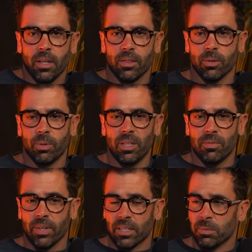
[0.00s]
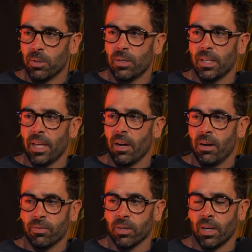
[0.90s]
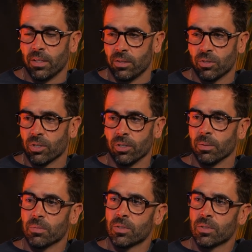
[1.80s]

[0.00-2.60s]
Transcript: they're really flexible and they offer on terms.